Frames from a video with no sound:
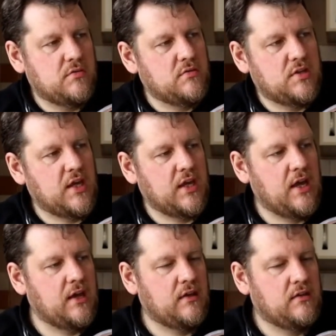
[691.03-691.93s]

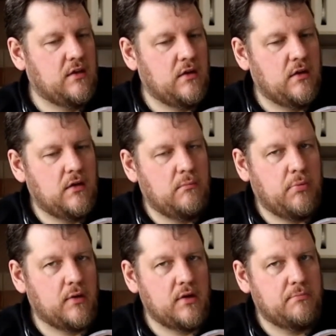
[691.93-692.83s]
thinking the
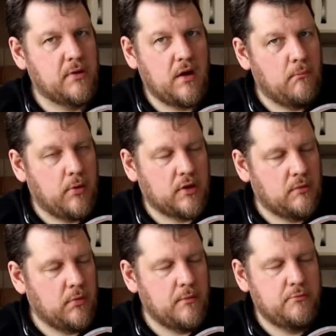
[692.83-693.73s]
bottles become bottle
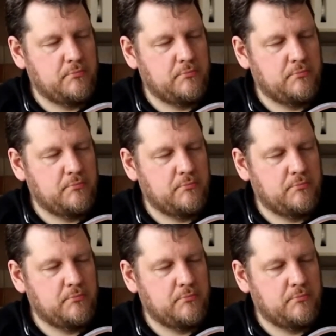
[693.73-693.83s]
bomb